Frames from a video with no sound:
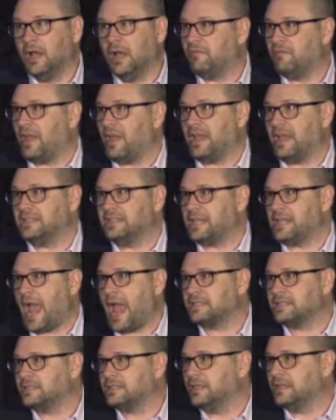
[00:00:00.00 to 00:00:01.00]
a
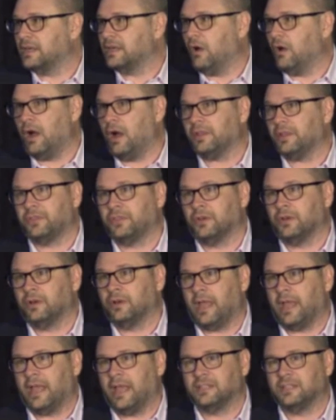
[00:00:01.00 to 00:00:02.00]
fantastic
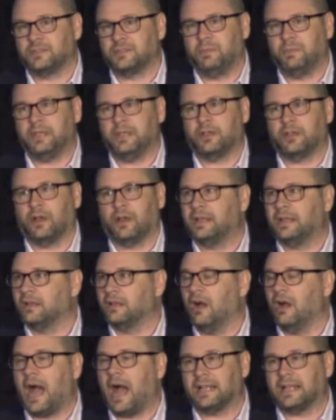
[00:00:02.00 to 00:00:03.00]
author and speaker,
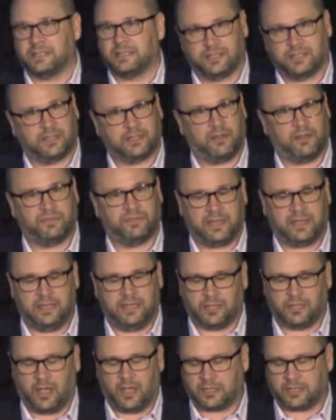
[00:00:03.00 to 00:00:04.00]
and lots of stuff that he
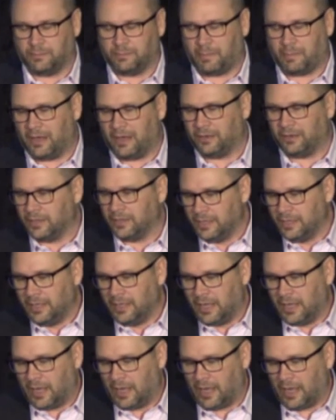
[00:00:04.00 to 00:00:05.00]
talks about,
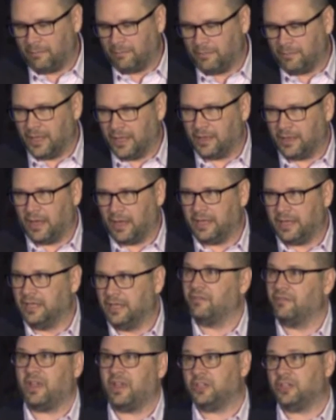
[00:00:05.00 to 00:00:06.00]
the
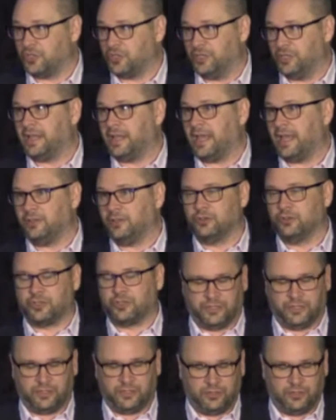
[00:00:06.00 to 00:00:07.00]
innovation that you
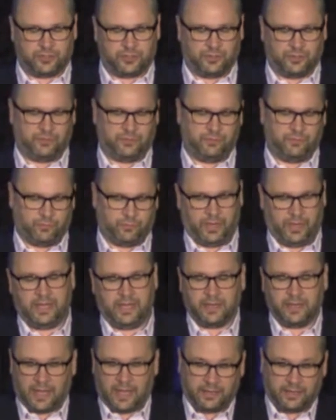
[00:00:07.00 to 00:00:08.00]
should
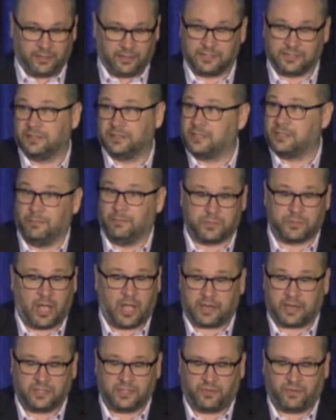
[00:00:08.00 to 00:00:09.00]
read and listen to him
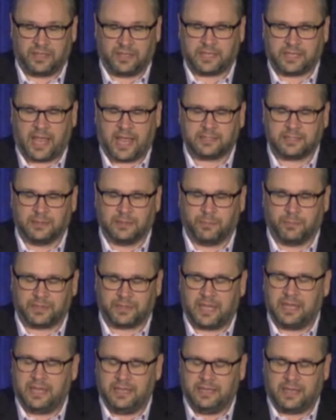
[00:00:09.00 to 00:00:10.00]
talk is fantastic. But
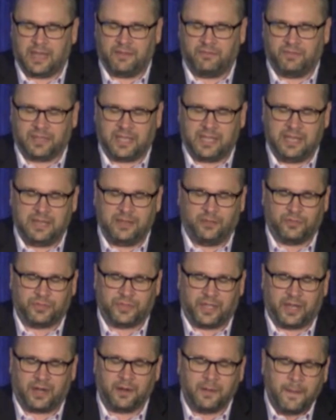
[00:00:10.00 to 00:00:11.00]
he gave the
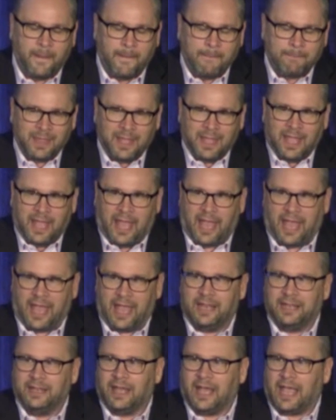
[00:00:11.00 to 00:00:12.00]
keynote there,
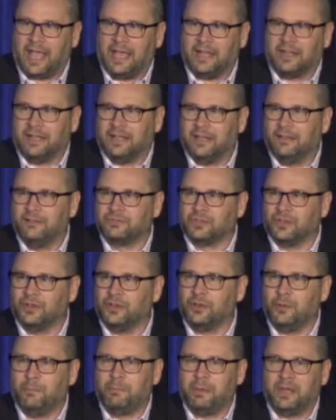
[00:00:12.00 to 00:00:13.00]
and it was a
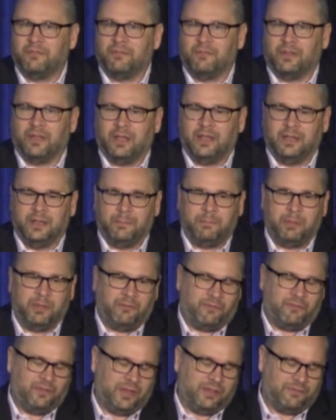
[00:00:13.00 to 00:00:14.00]
little bit of an
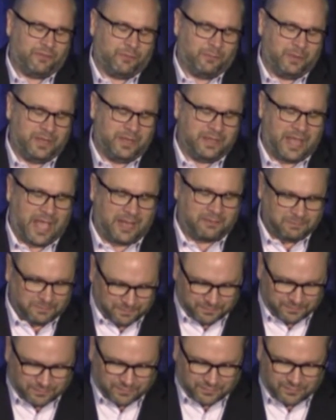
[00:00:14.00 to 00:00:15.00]
epiphany for me
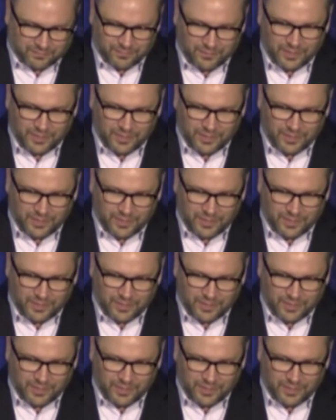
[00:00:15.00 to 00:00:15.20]
that,